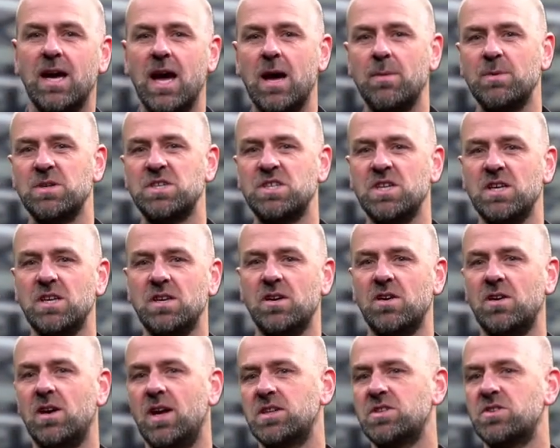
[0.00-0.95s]
I'm a
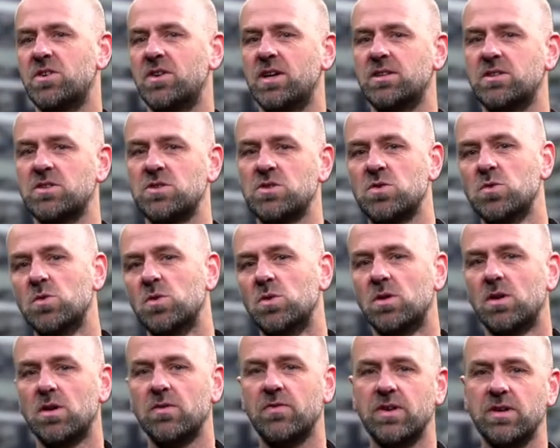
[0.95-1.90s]
senior lecturer at the
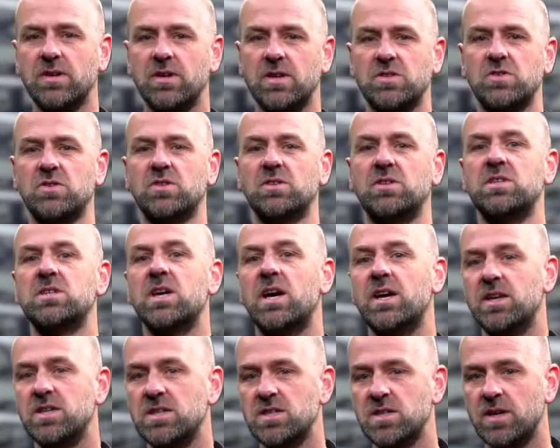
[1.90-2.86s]
School of Industrial
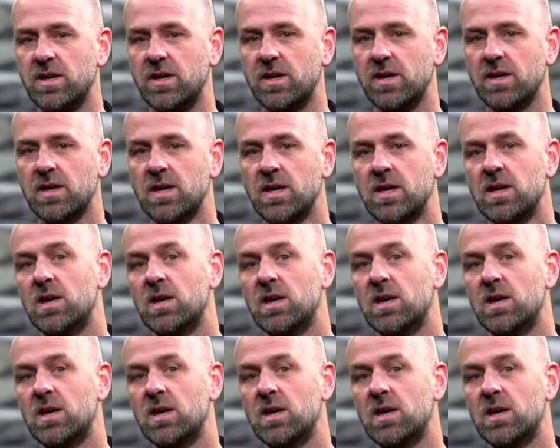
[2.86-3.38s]
Design Engineering